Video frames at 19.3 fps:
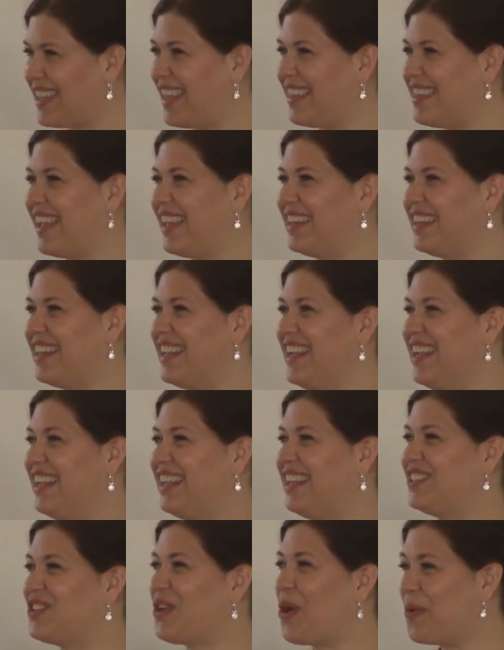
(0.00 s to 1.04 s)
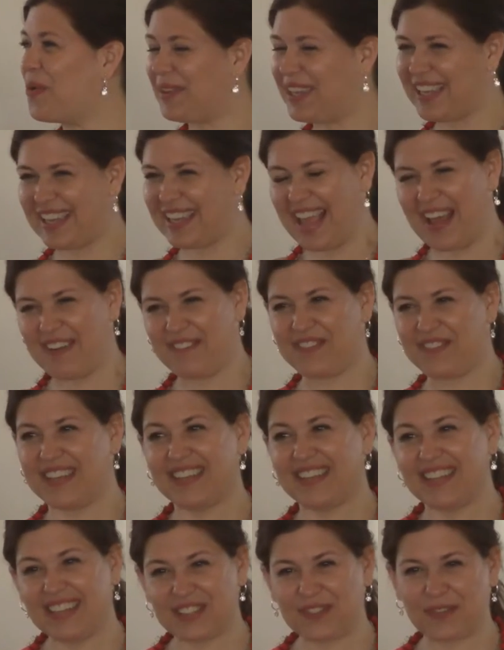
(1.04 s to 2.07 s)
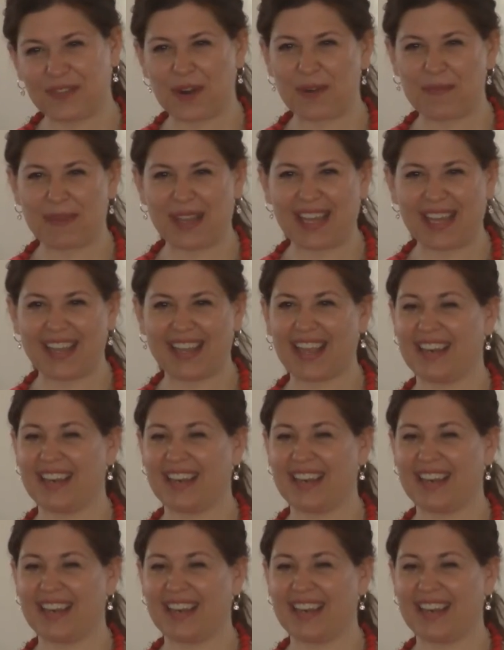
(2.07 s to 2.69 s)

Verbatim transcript: And then he told me he had feelings for me,